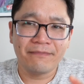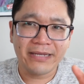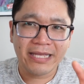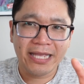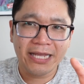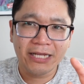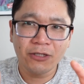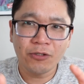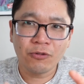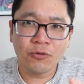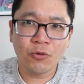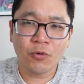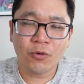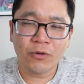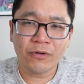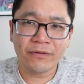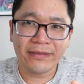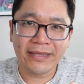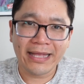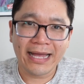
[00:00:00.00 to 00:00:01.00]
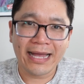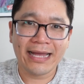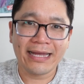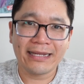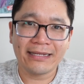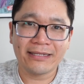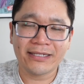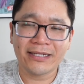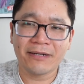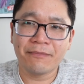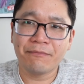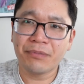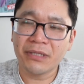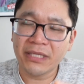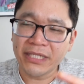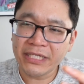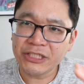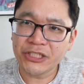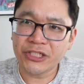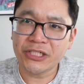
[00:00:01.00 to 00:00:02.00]
ignore that
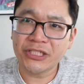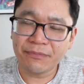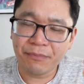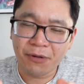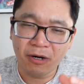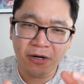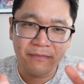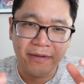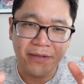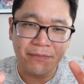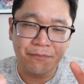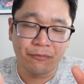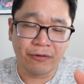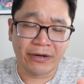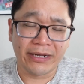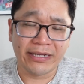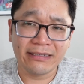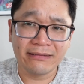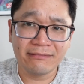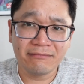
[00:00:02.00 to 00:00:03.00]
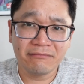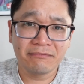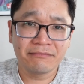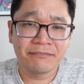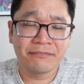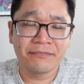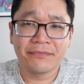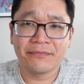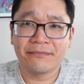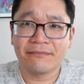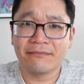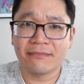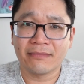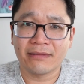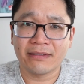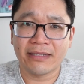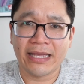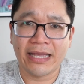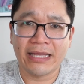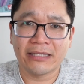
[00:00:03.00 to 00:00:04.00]
completionist part of my brain
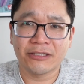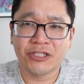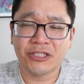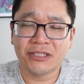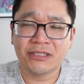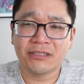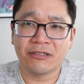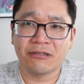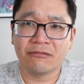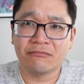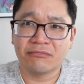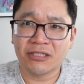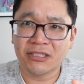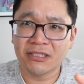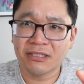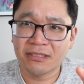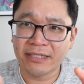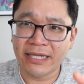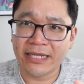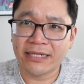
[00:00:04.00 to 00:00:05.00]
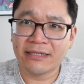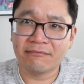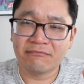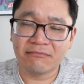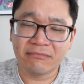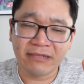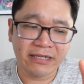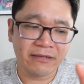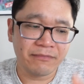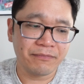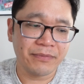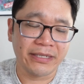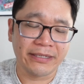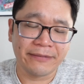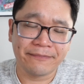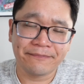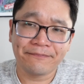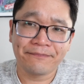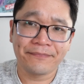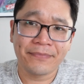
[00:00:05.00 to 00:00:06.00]
and just let it
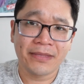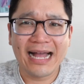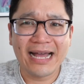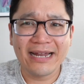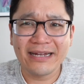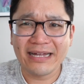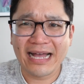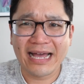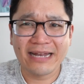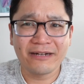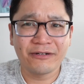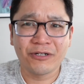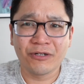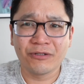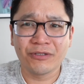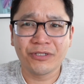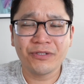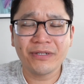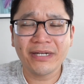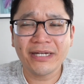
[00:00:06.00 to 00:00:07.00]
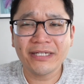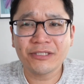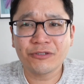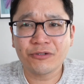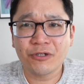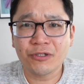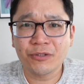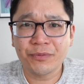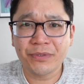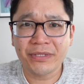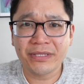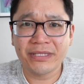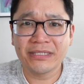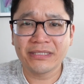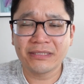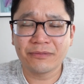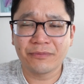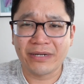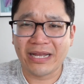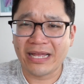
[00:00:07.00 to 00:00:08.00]
be. I don't know. Do you guys struggle with
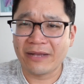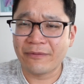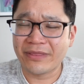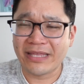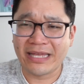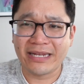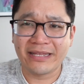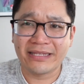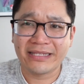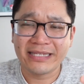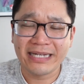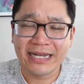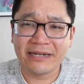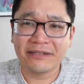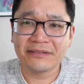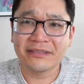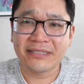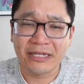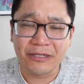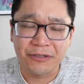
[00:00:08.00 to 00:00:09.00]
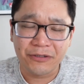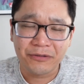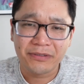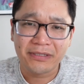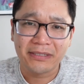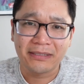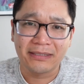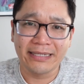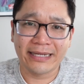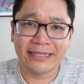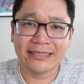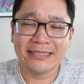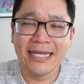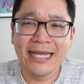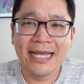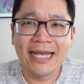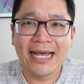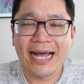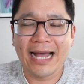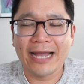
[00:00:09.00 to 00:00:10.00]
this with any of the titles that you collect?
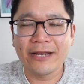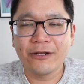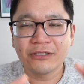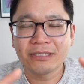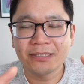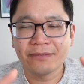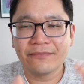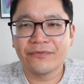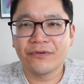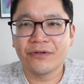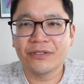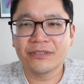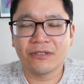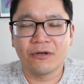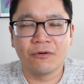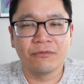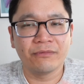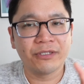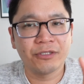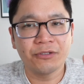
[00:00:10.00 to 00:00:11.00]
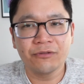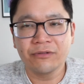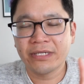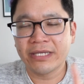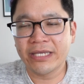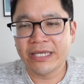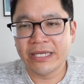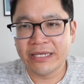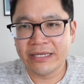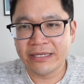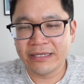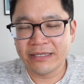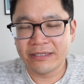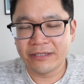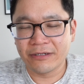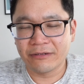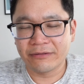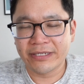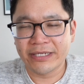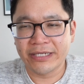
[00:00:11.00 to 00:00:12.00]
I know some folks only do
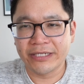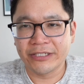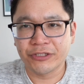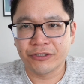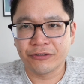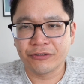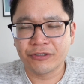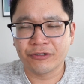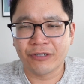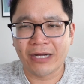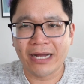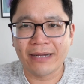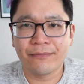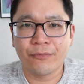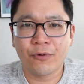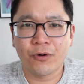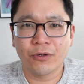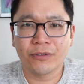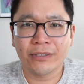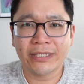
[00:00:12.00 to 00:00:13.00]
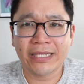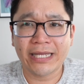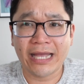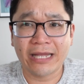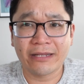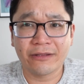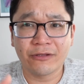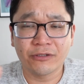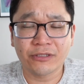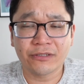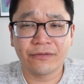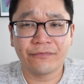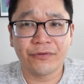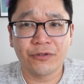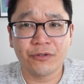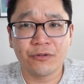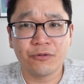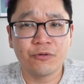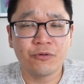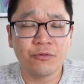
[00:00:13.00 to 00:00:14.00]
key issues, so I'm more looking at those of
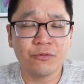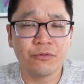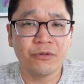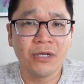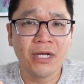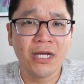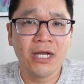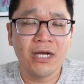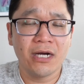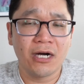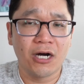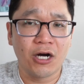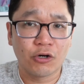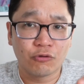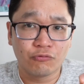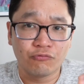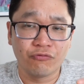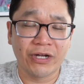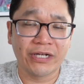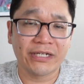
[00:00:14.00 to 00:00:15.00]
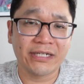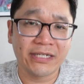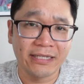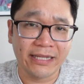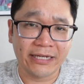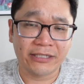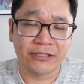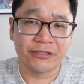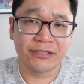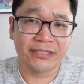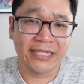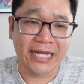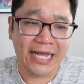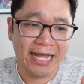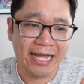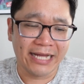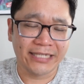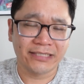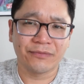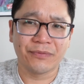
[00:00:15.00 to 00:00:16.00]
you who are run collectors
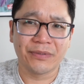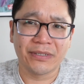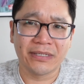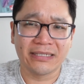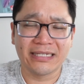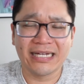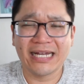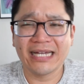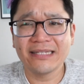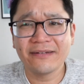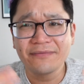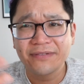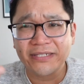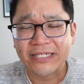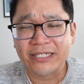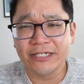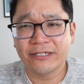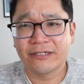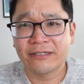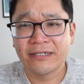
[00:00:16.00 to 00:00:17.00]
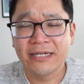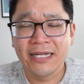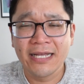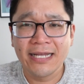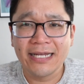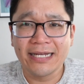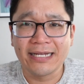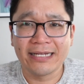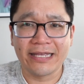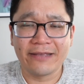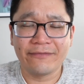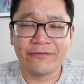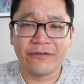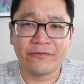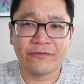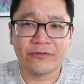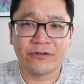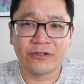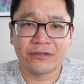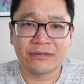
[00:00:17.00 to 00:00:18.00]
as well. I'd love to hear if you
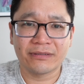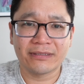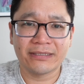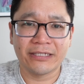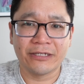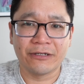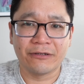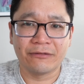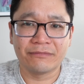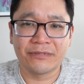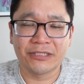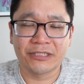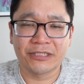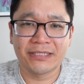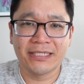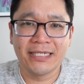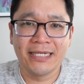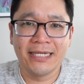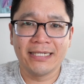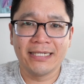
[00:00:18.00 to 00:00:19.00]
ever just